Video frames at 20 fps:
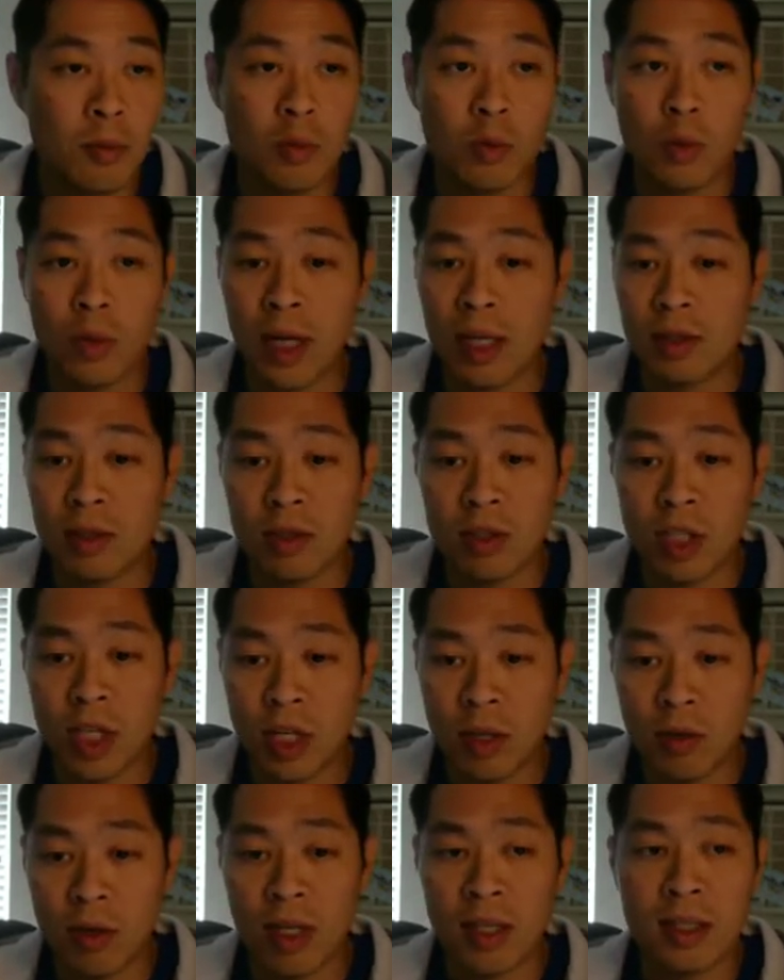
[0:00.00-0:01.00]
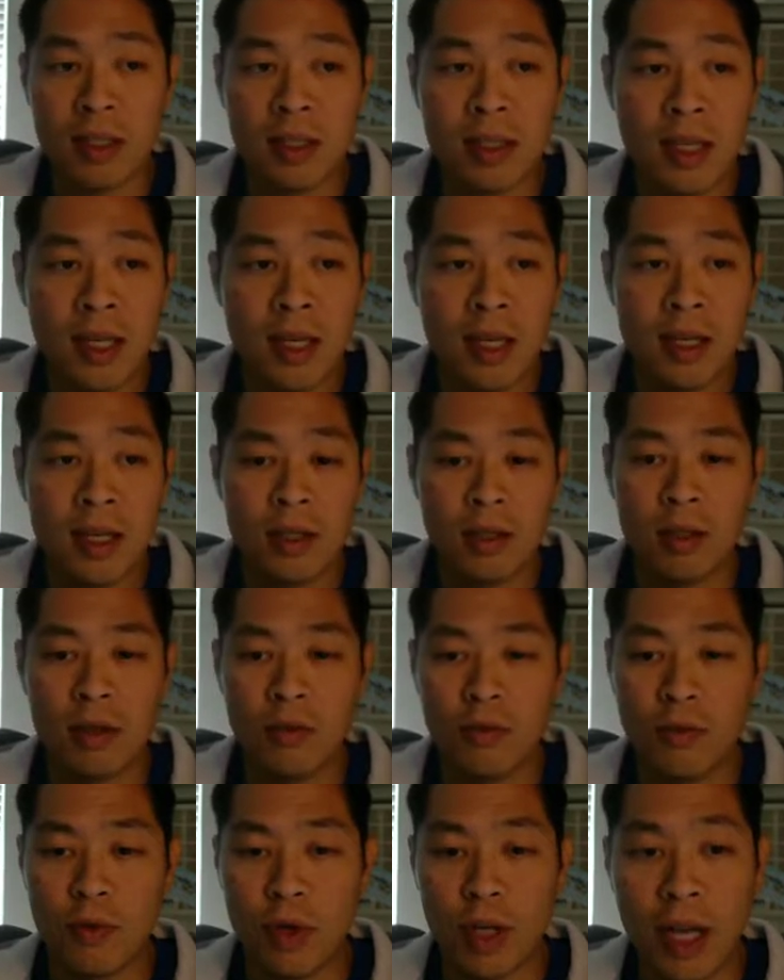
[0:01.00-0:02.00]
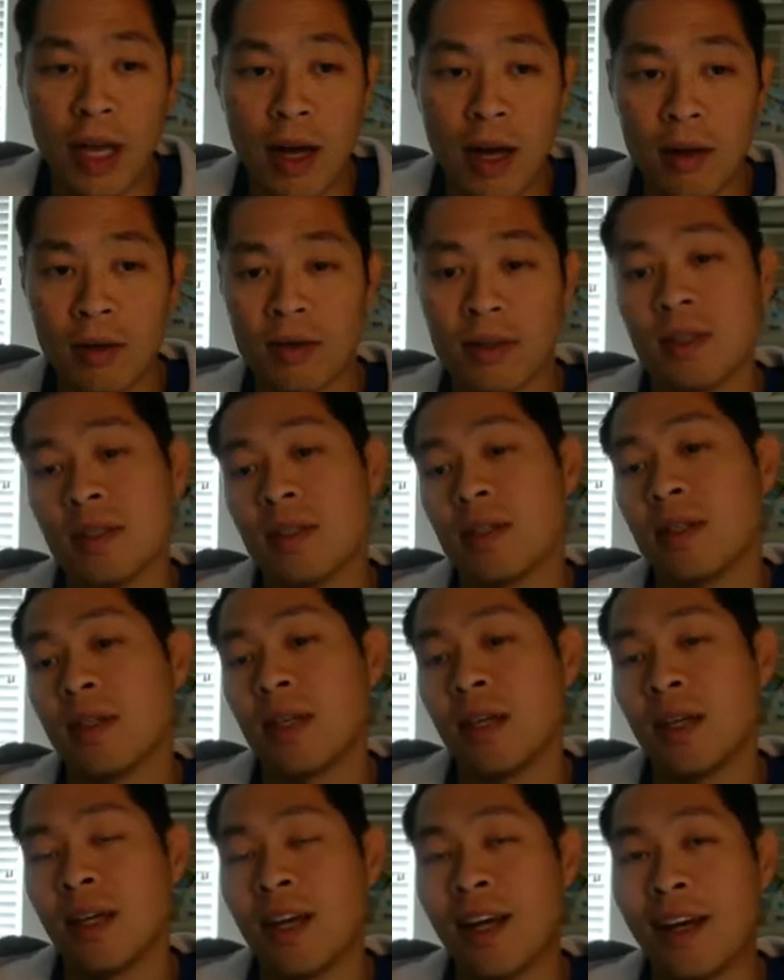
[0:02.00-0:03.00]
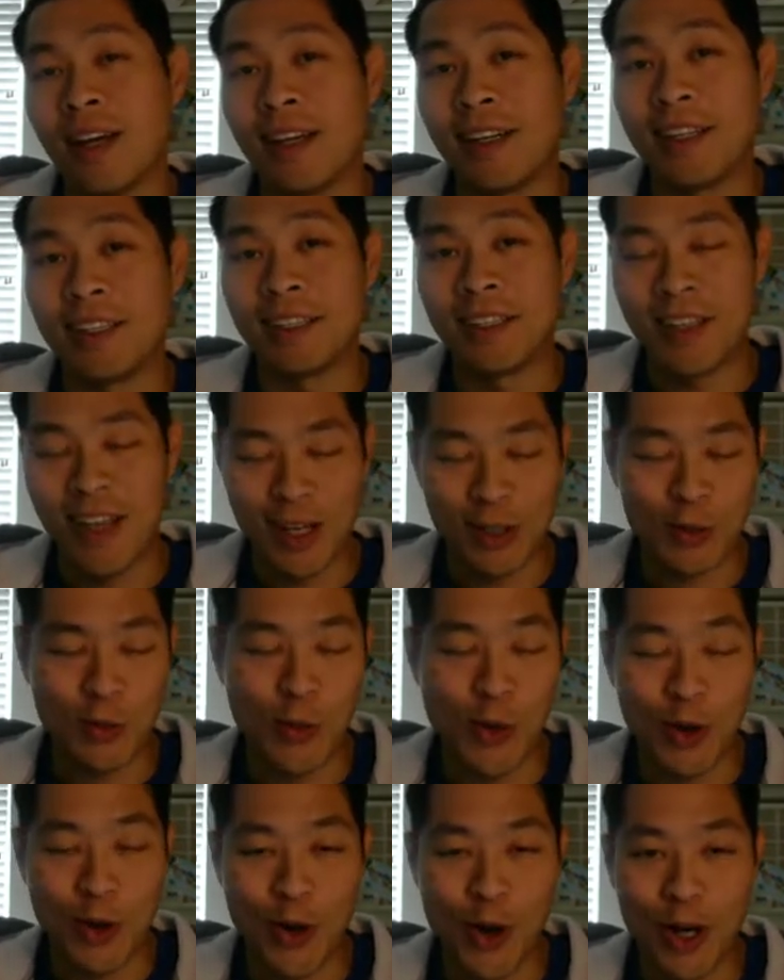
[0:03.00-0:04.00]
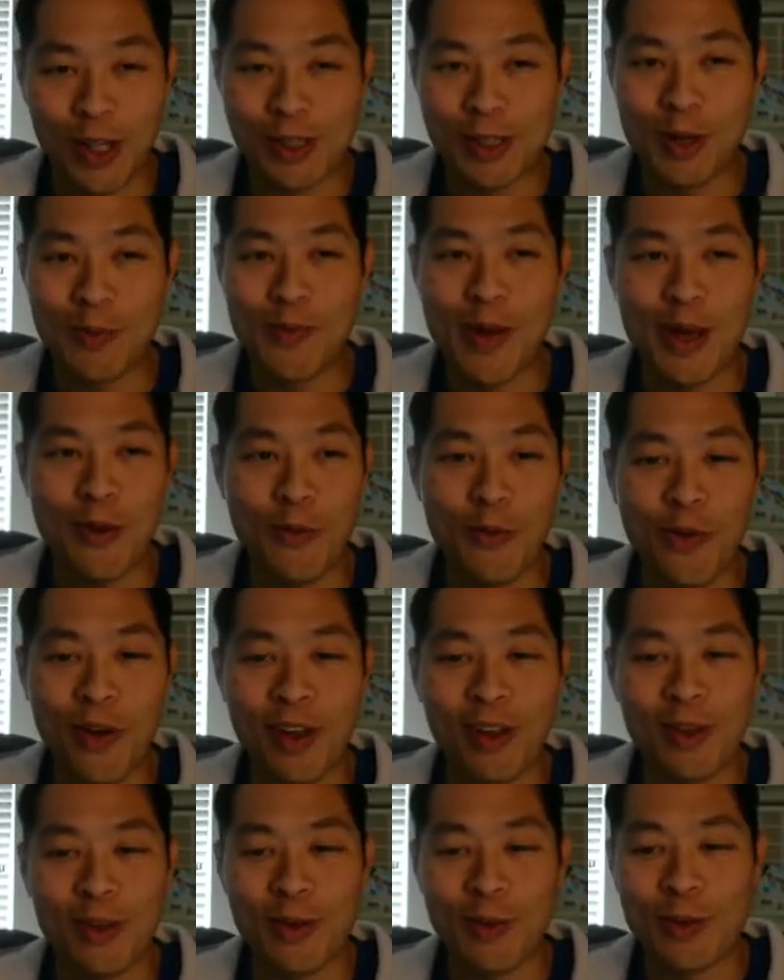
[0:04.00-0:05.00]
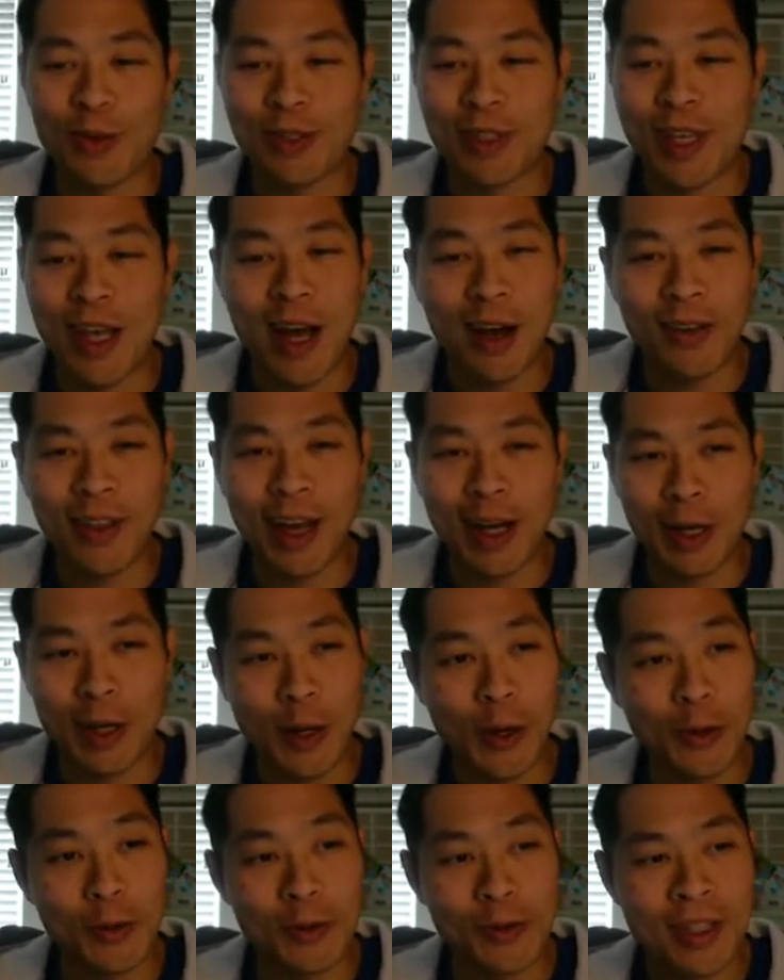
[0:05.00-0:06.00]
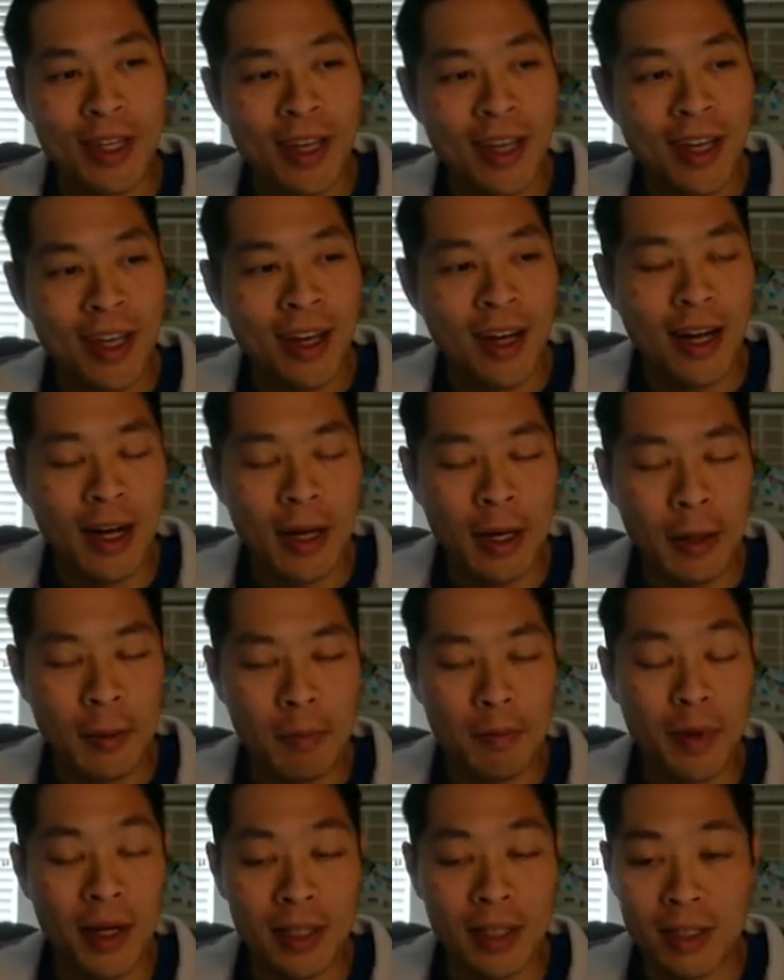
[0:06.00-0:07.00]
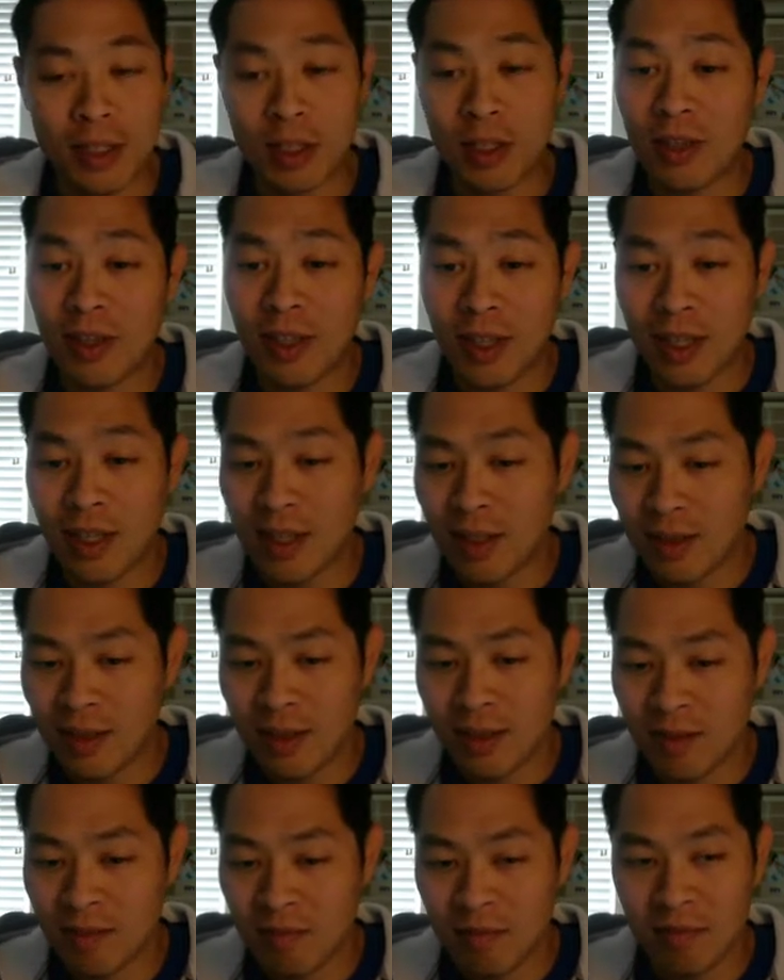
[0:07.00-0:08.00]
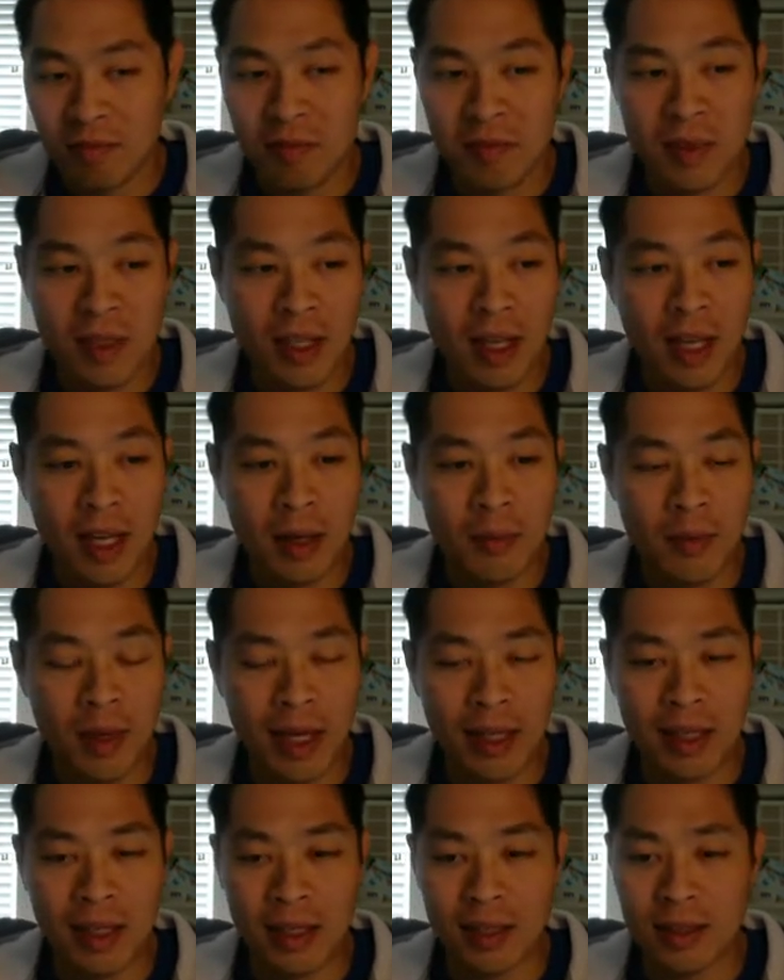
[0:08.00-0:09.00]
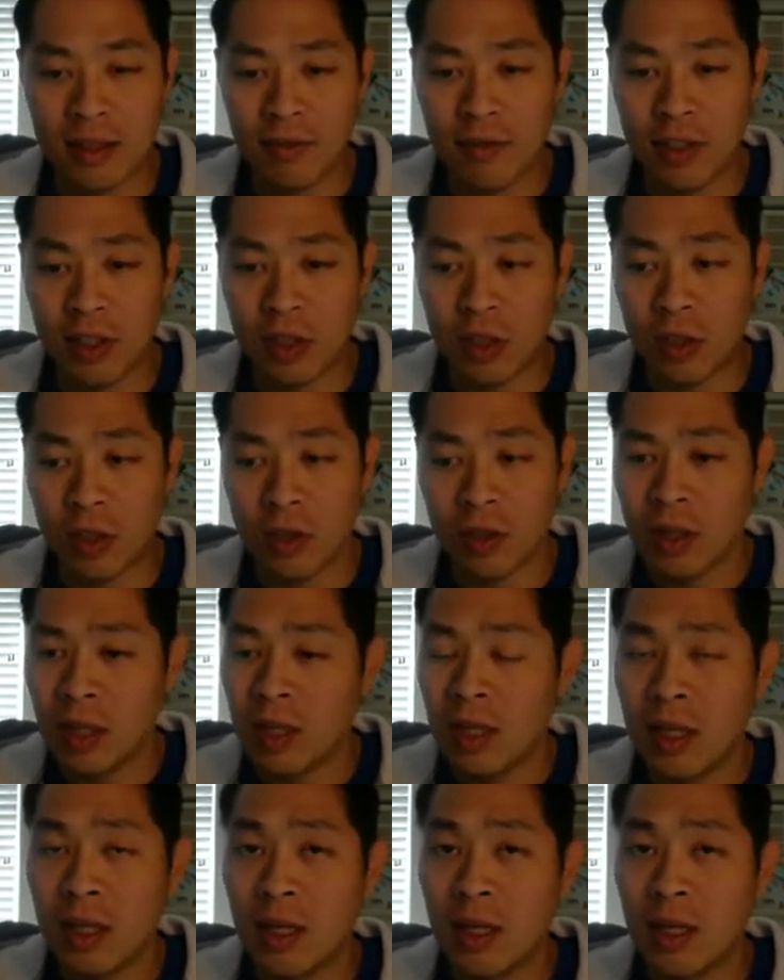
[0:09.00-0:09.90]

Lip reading: Grades are generous. Don't freak out. Yes, we're gone until May 5th, and we'll see how that goes. But the good thing is, I think it's official.